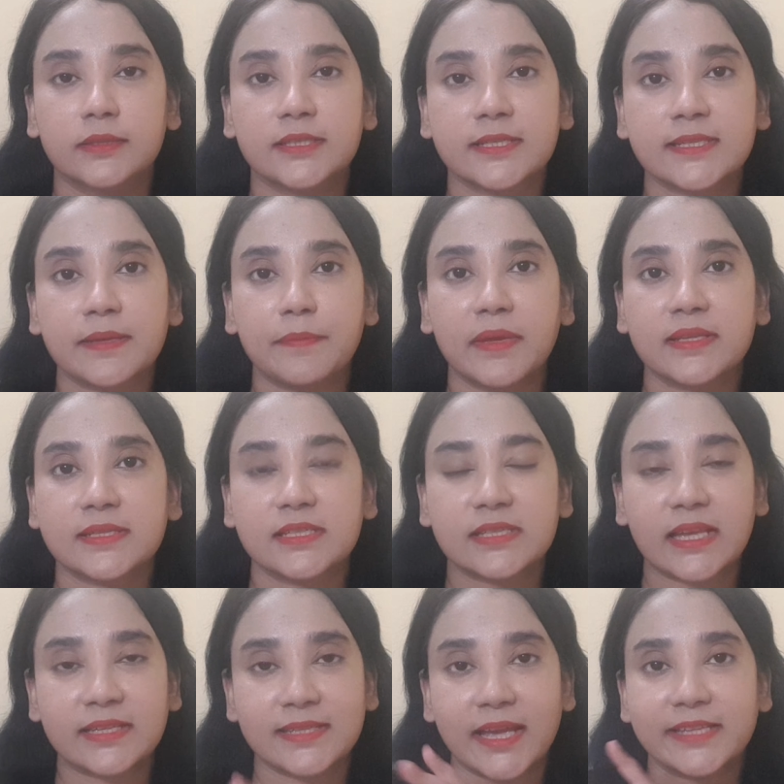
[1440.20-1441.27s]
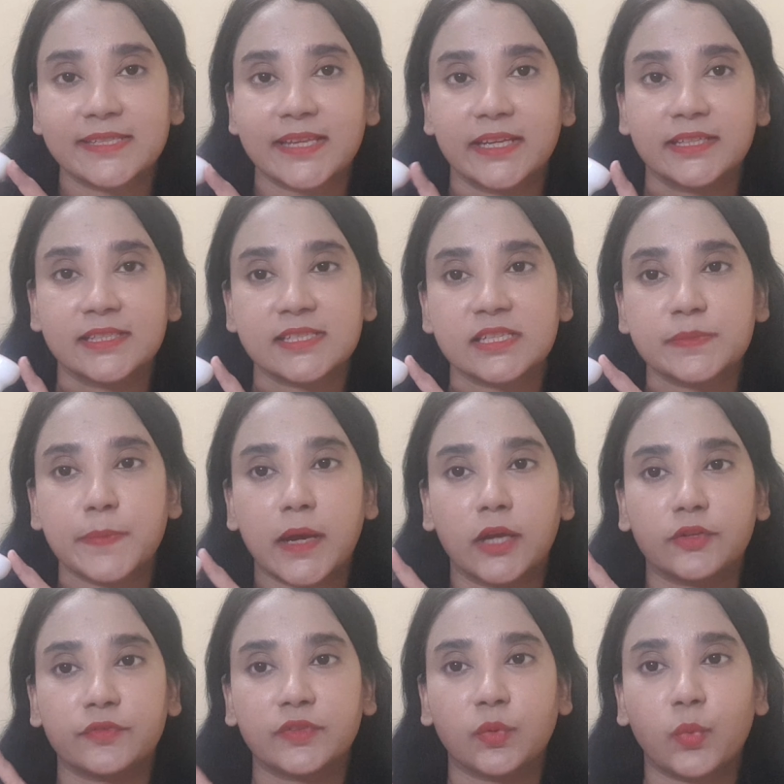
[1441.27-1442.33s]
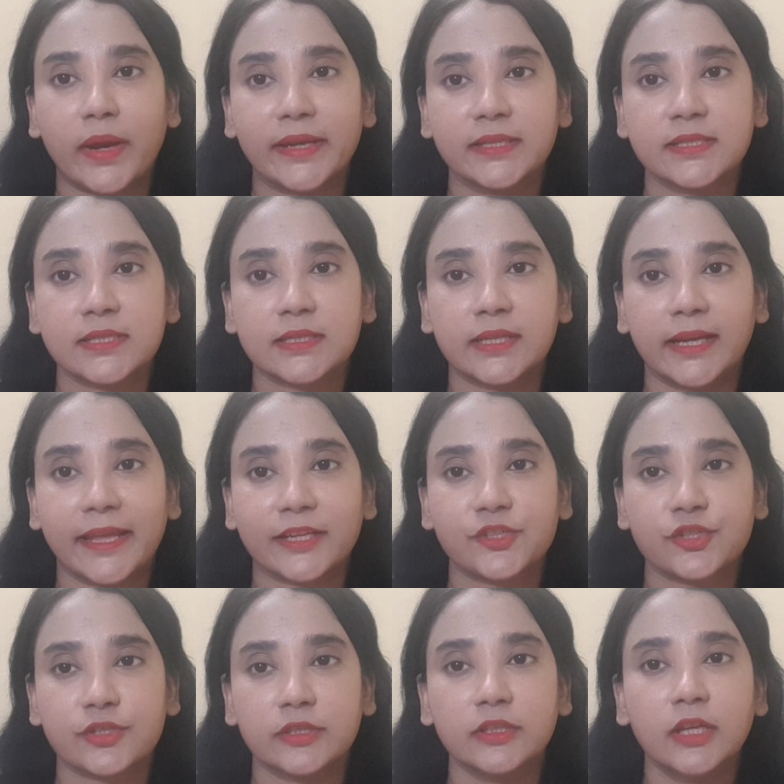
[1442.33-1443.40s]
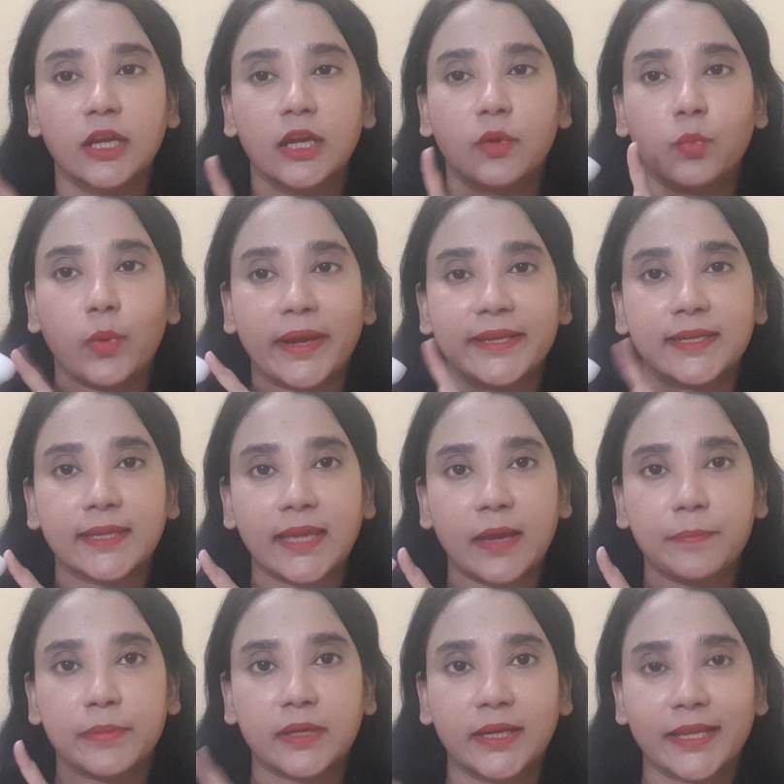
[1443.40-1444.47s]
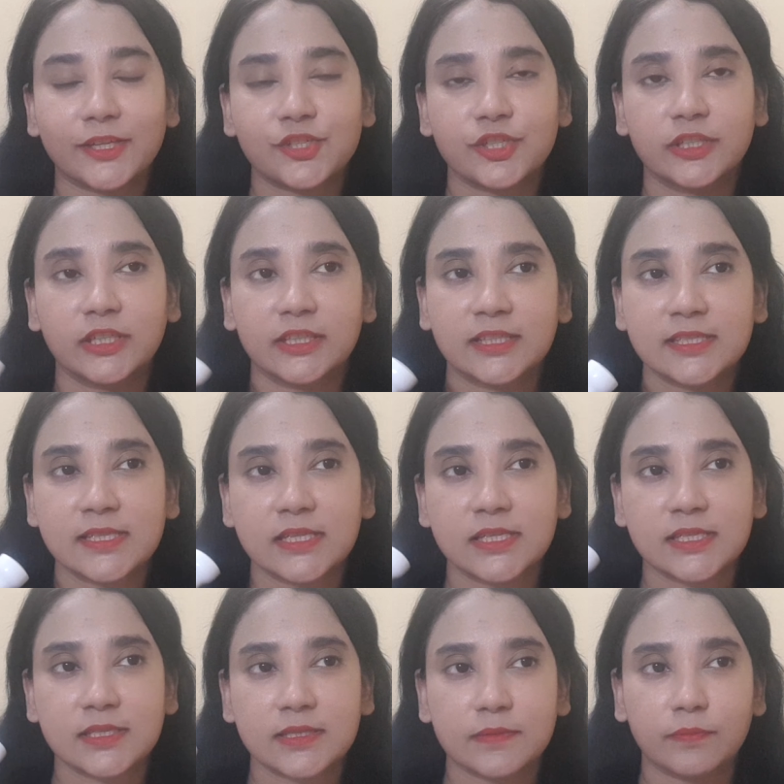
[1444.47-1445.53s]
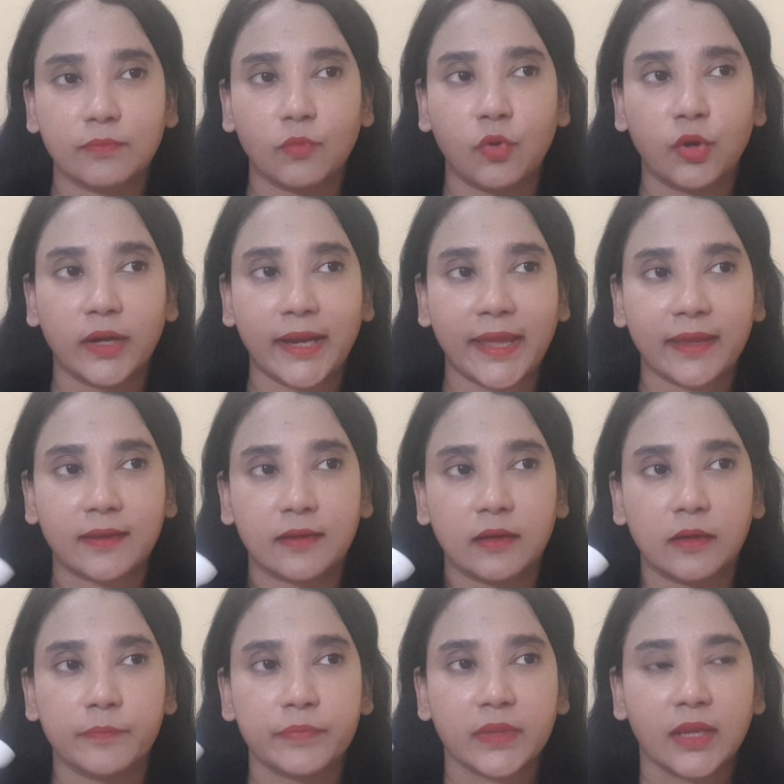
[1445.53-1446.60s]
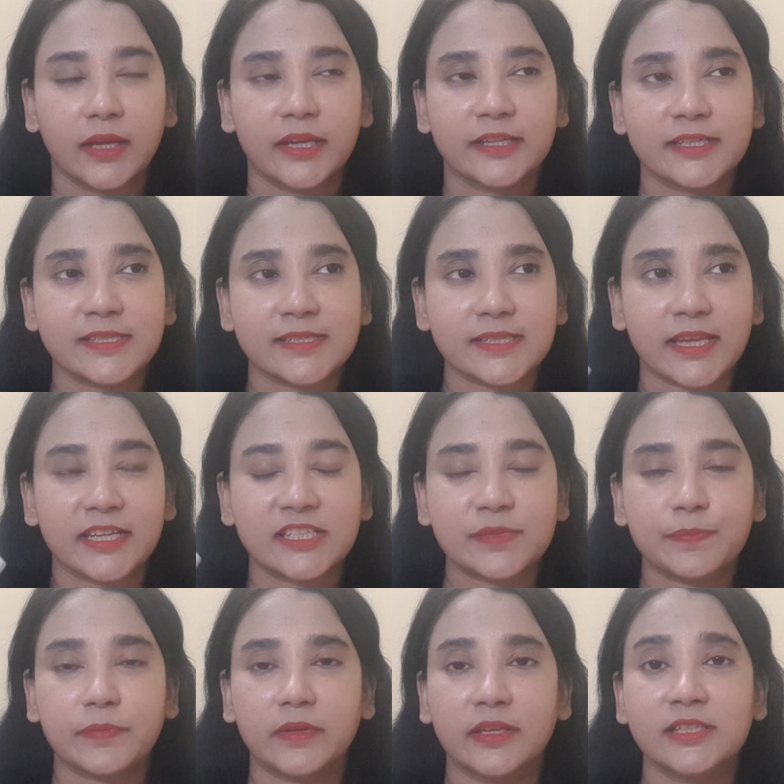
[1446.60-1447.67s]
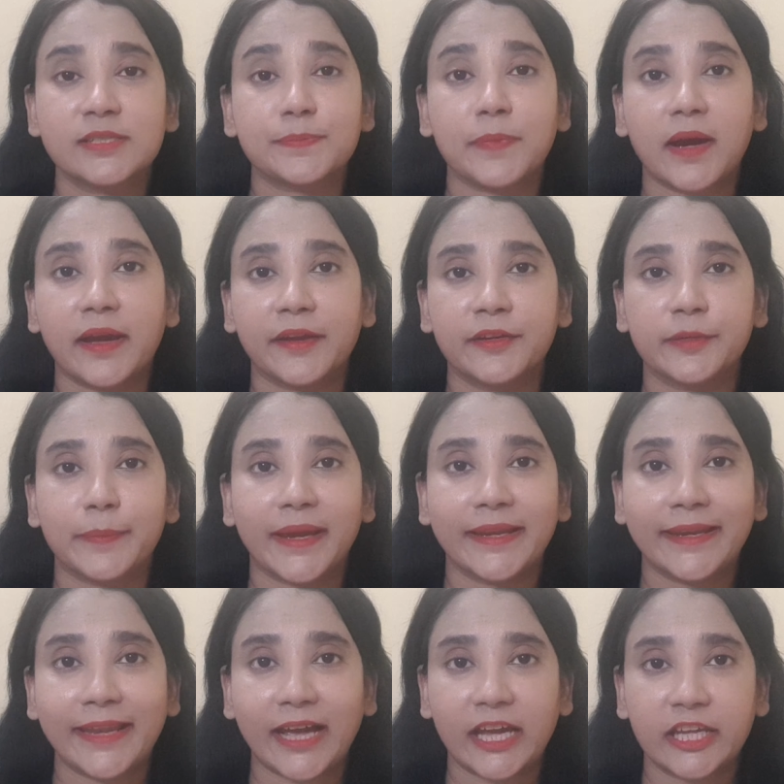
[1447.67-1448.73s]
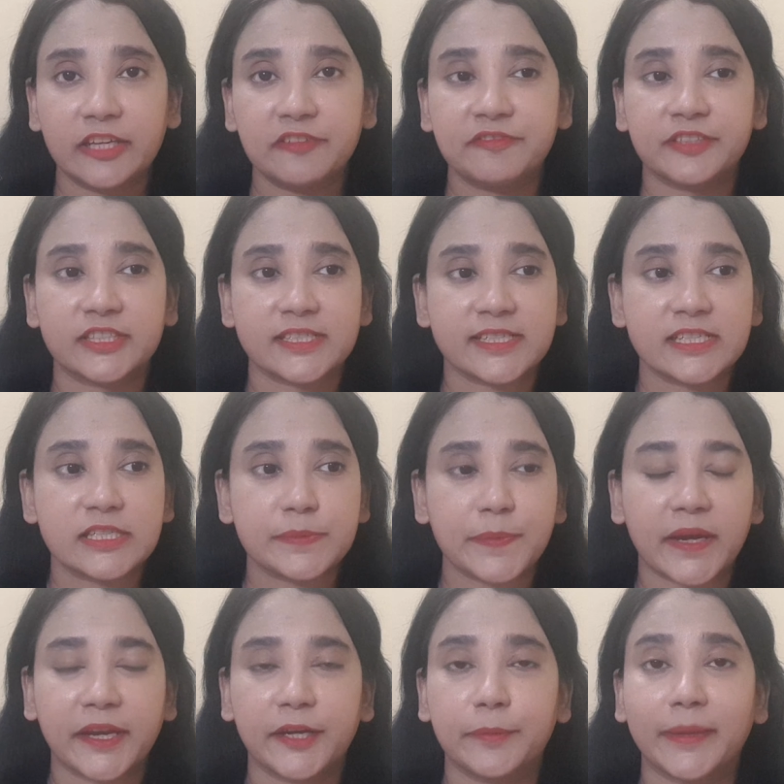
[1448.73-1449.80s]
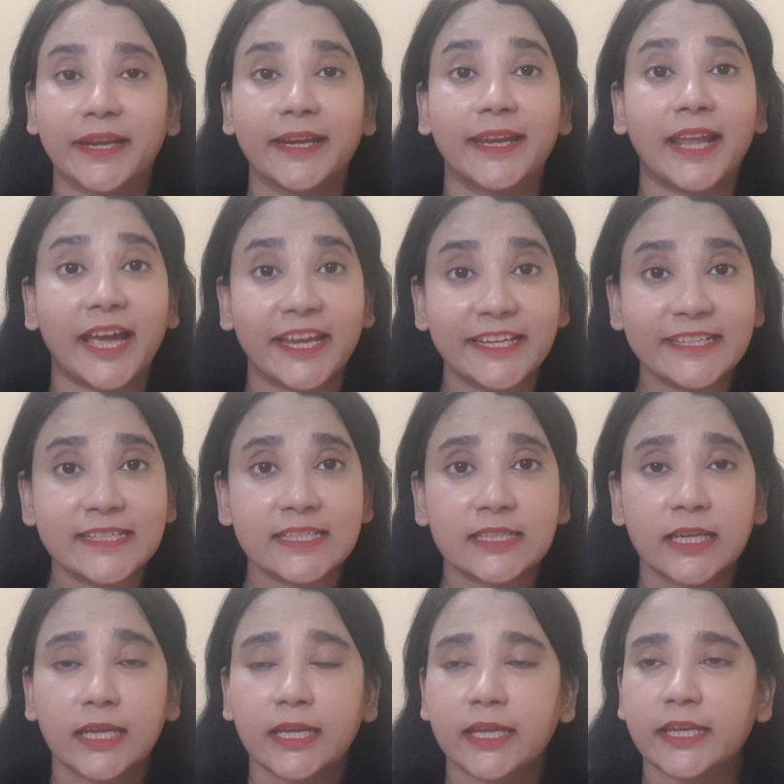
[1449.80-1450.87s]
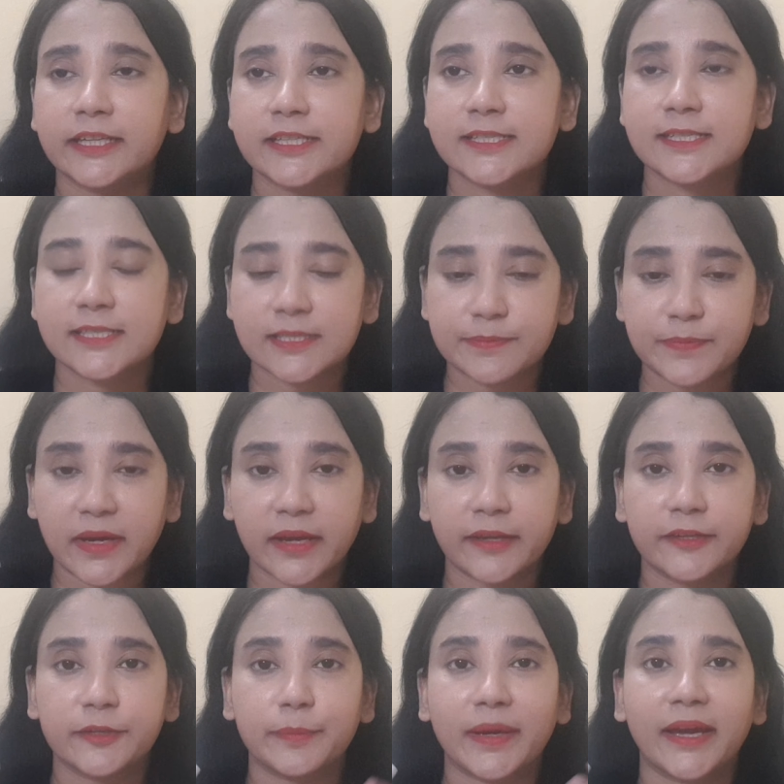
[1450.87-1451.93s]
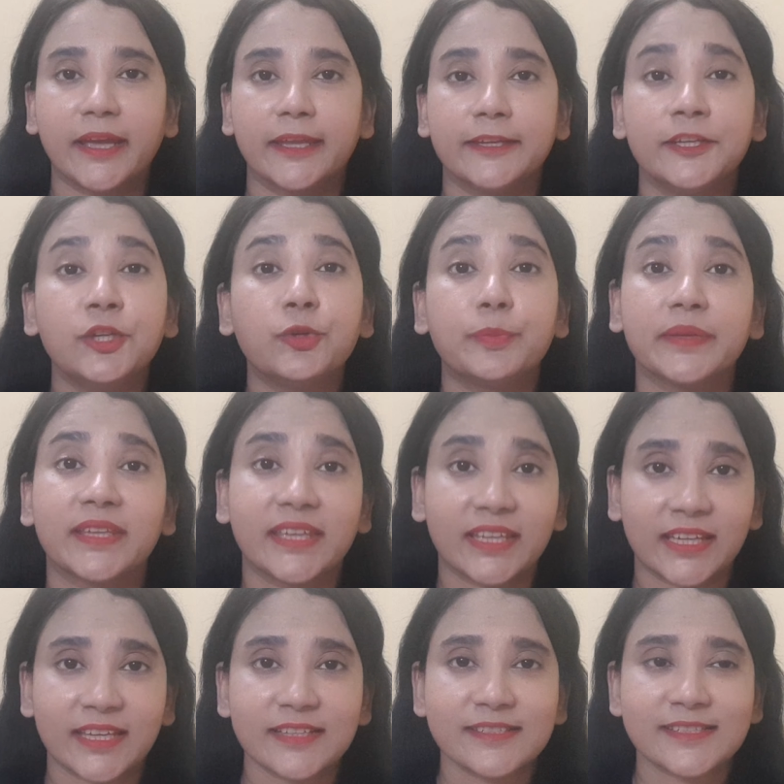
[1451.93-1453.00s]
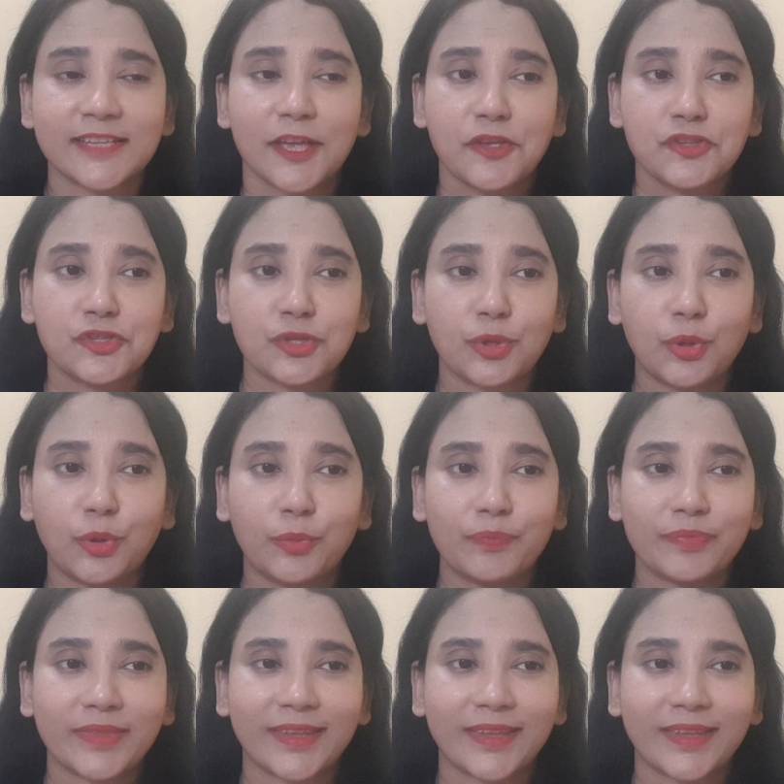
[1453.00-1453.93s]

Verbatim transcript: des Ames is, as I said, this is part of the white collection, white cap collection. This is more like uh, it is inspired by life, it is inspired by light, it is inspired by new beginnings. So